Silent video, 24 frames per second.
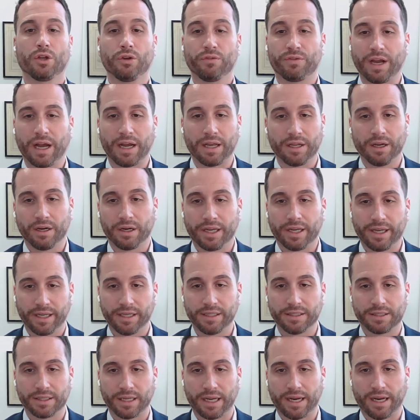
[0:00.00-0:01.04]
young
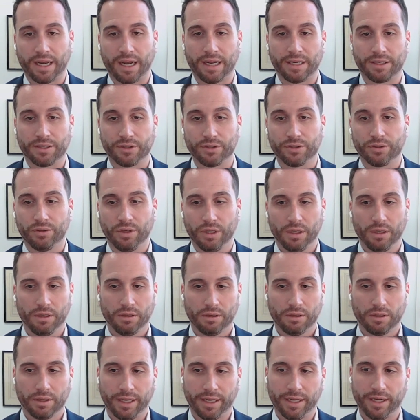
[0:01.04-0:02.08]
kids like I do,
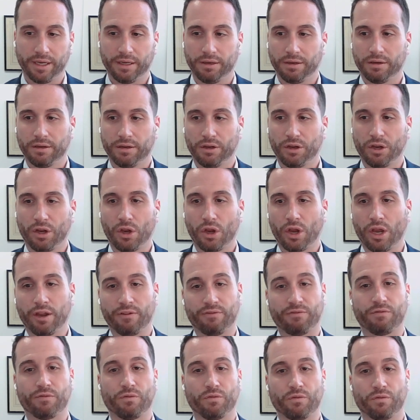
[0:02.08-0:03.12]

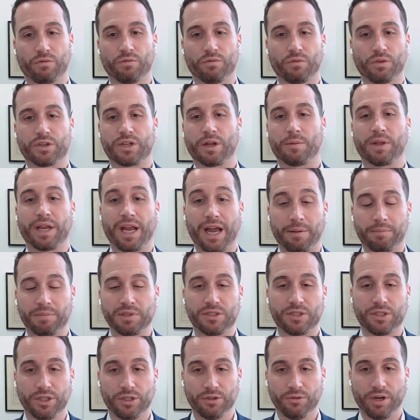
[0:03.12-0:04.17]
if something
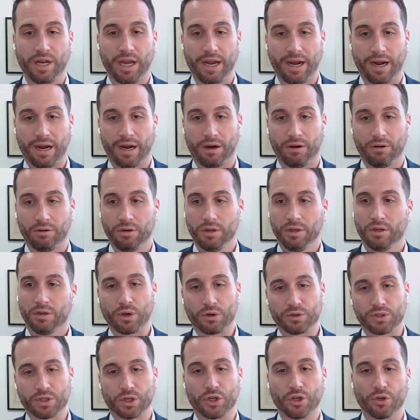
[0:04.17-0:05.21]
happens to you now,
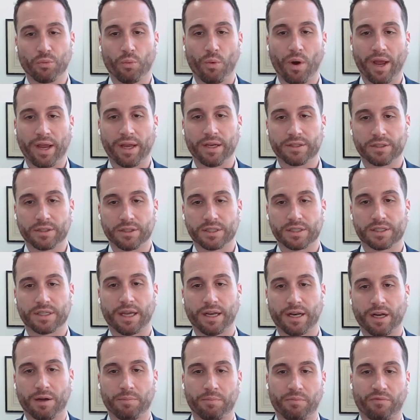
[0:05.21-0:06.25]
there's a good way to
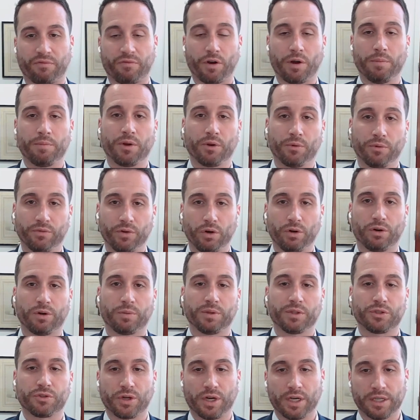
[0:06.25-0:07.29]
set up from your
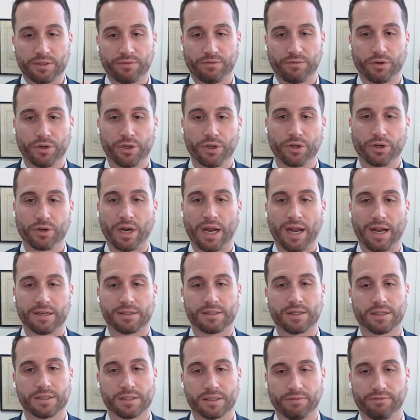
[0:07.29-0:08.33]
revocable trust for your
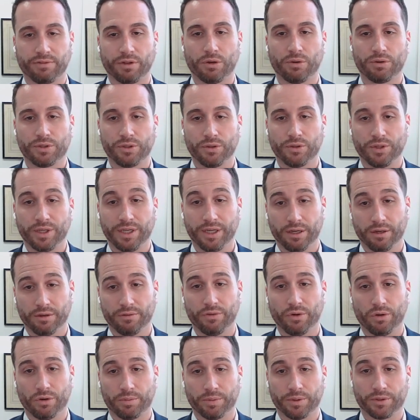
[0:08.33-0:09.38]
assets to flow into an
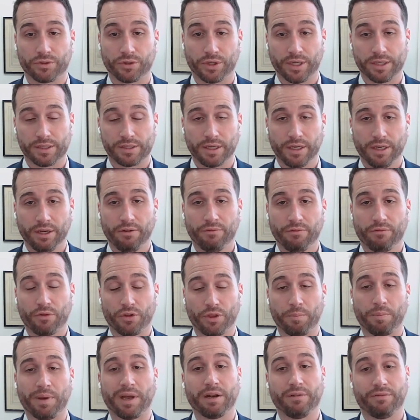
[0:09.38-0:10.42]
irrevocable trust
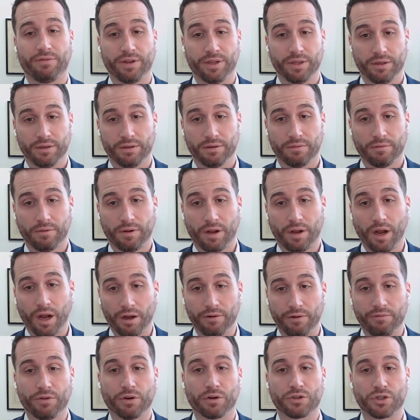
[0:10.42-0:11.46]
for the benefit
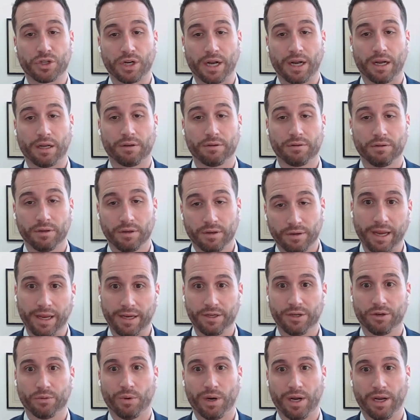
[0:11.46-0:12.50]
of your child
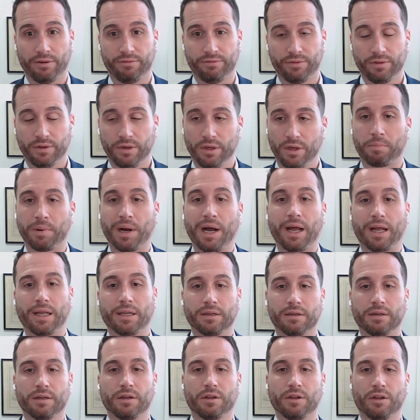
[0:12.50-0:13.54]
and your wife,
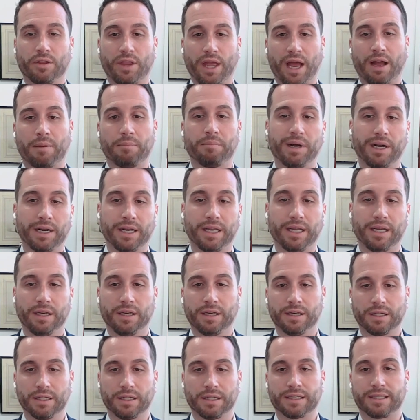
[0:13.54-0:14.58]
but that
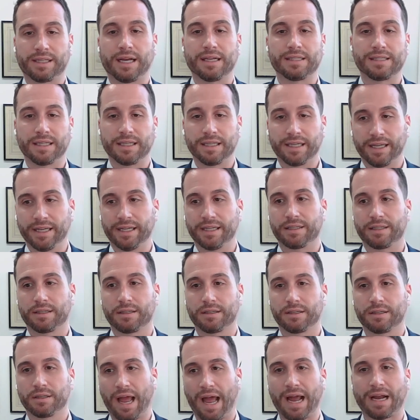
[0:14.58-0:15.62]
money doesn't get
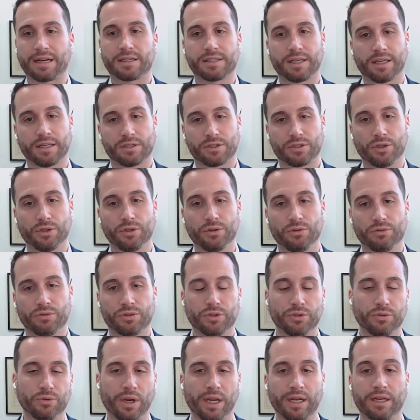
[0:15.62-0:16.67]
access to
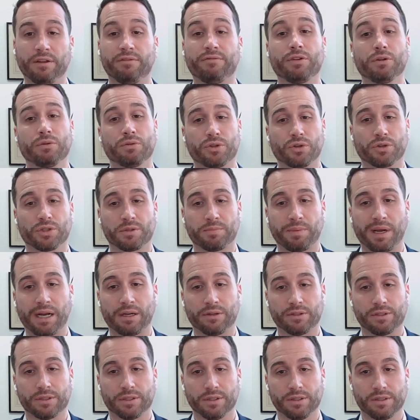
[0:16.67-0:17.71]
any future
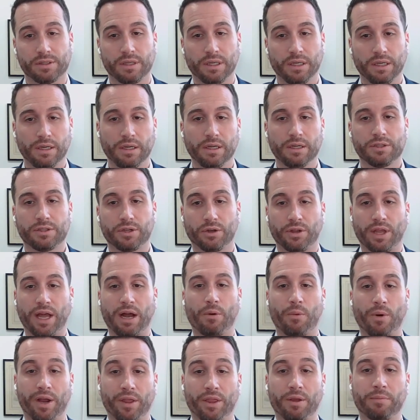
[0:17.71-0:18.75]
spouses. So
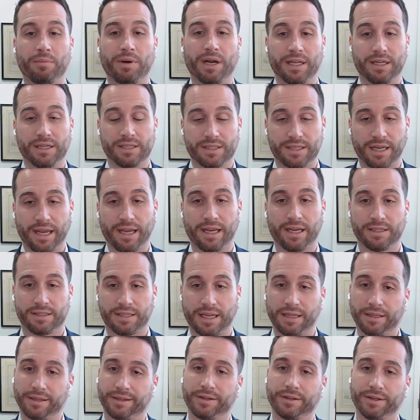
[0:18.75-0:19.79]
that way the money
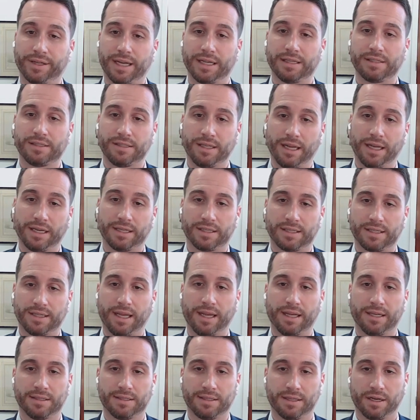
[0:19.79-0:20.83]
stays, that little nest egg
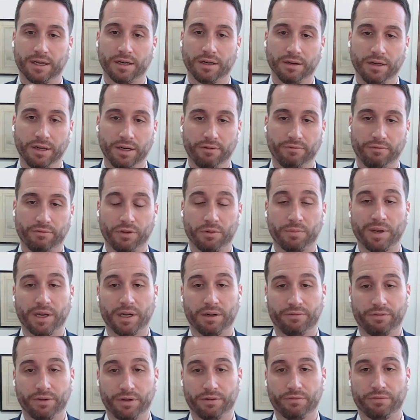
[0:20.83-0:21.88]
stays there for the
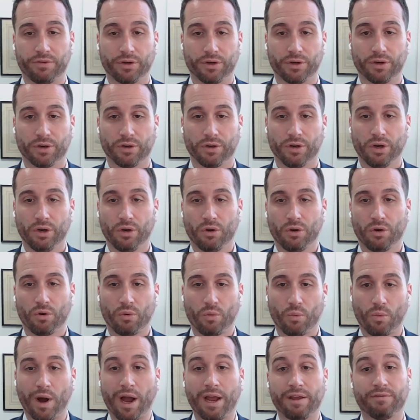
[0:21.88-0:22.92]
benefit of your
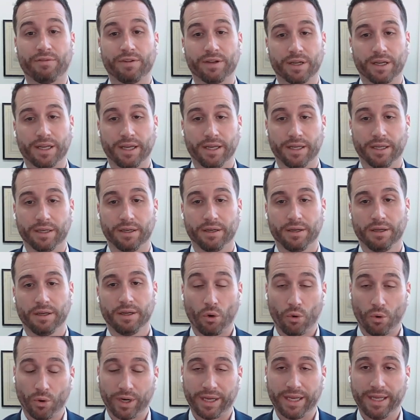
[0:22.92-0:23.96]
wife and kid
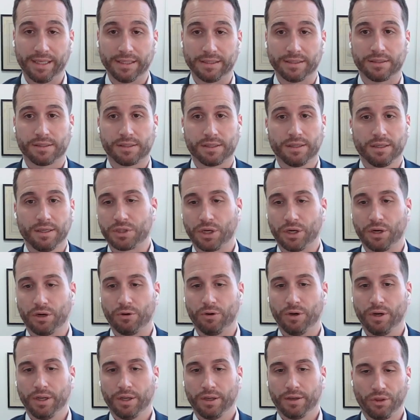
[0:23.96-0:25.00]
or kids.
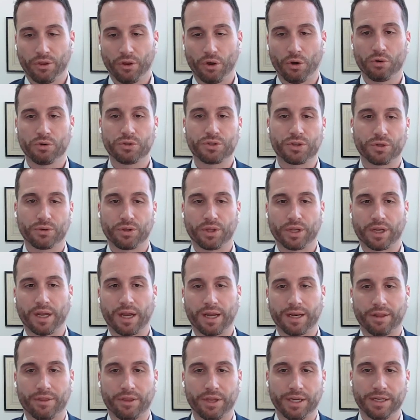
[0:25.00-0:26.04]
So those are the
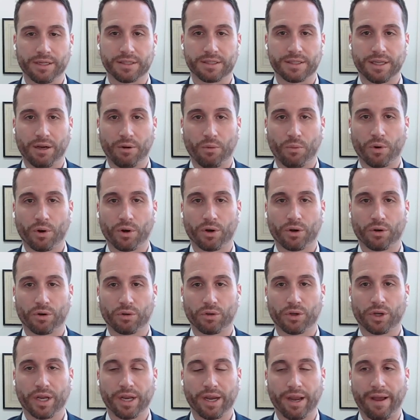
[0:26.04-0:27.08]
kind of things that
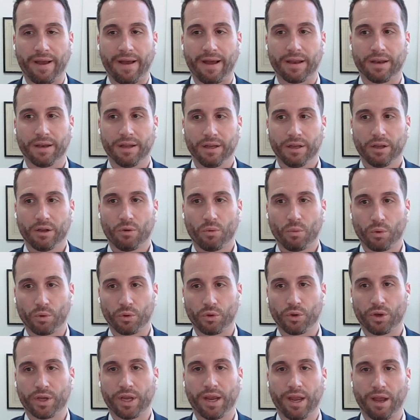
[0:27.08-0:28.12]
we're looking at.
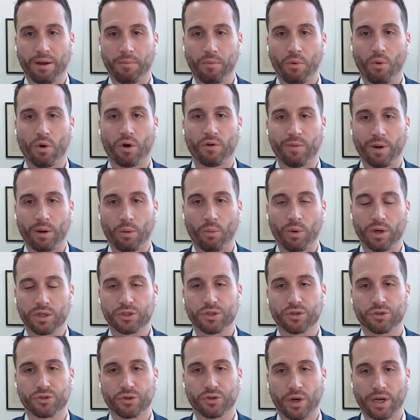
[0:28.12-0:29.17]
We're looking at more about
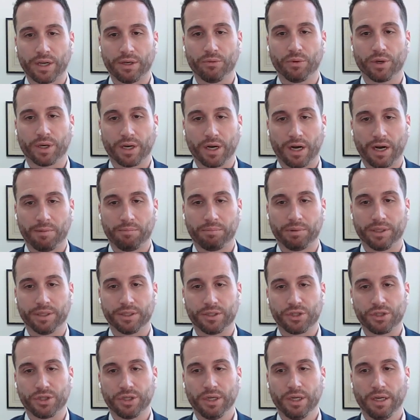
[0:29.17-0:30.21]
what you're trying to
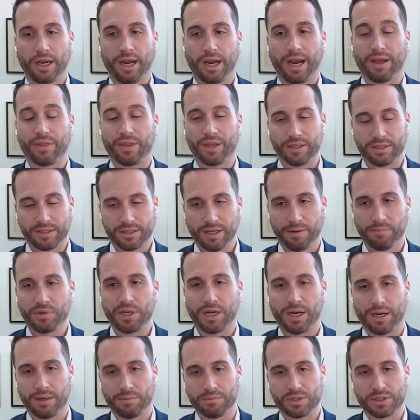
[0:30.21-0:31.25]
accomplish. And then
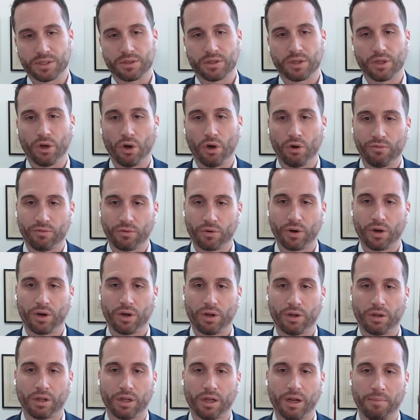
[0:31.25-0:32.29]
sometimes the
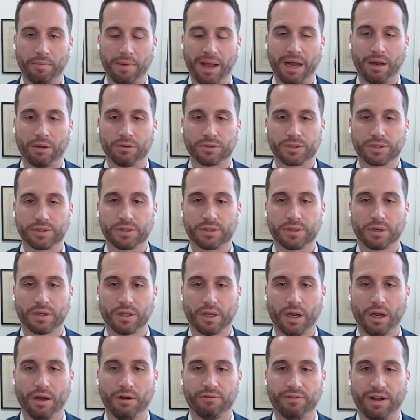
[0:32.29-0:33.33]
overall amount
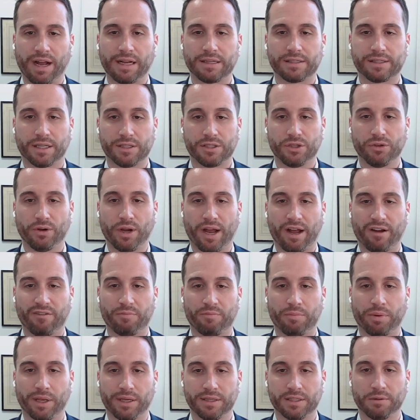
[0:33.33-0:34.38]
of assets you
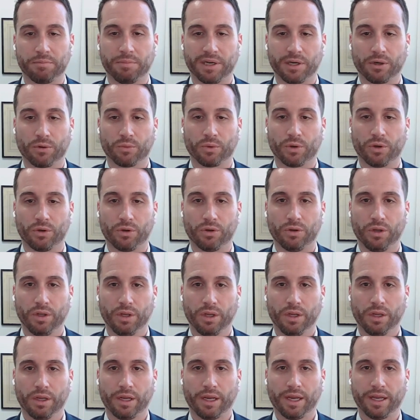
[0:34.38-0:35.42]
have plays a bigger
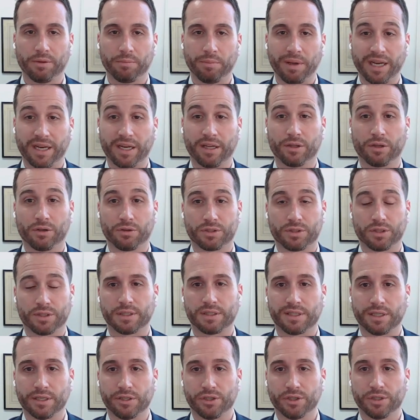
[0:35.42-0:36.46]
role in making those
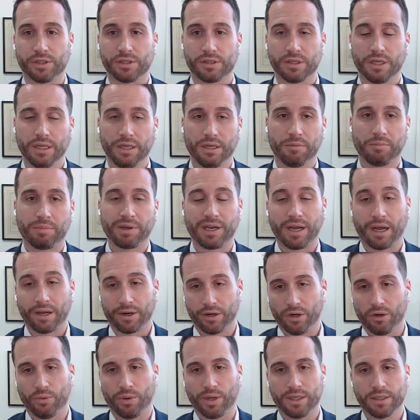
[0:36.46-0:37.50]
decisions, but
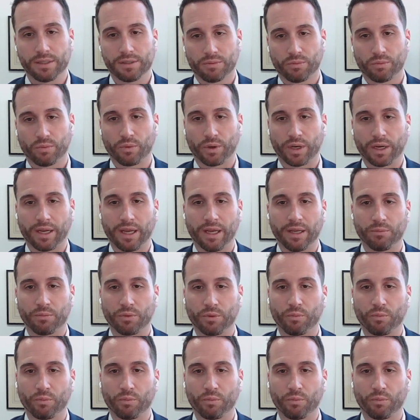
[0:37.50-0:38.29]
not always. We're